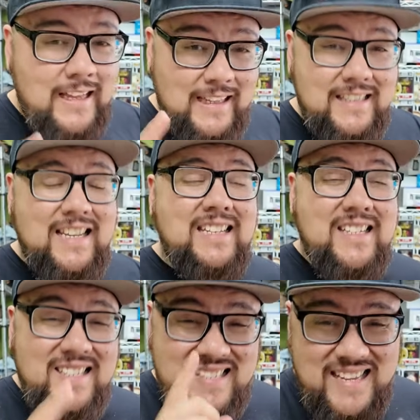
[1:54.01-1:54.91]
let's get
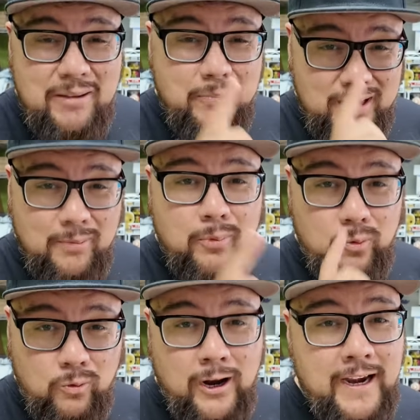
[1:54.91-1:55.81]
to step number
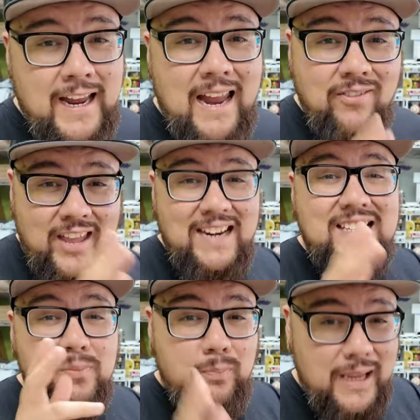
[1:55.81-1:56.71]
1, and that
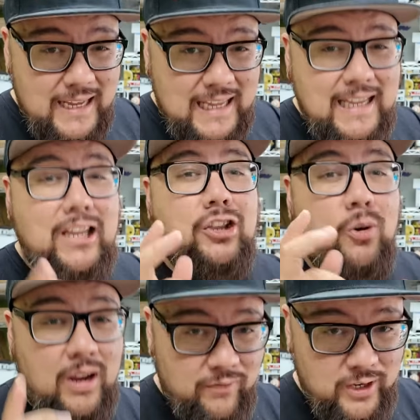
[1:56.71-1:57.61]
is picking
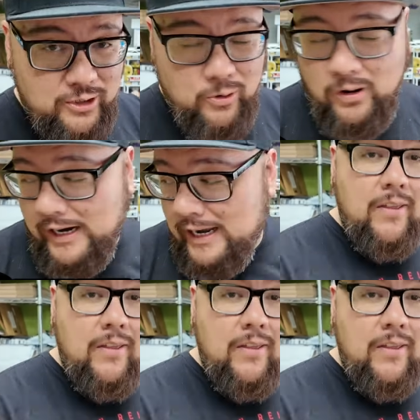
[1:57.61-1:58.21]
your inventory.